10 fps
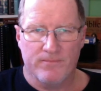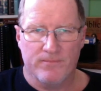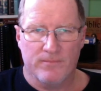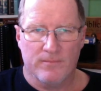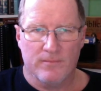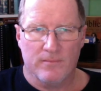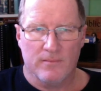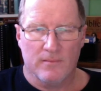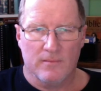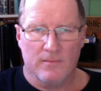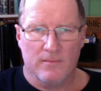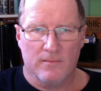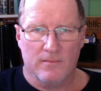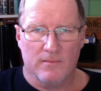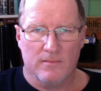
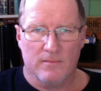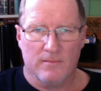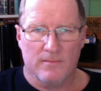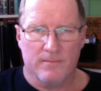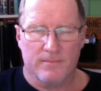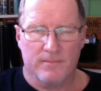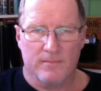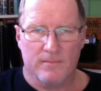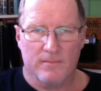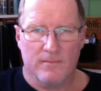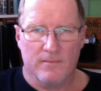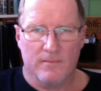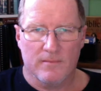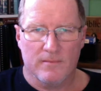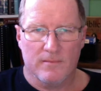
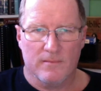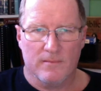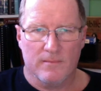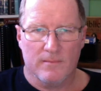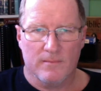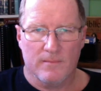Nobody speaks.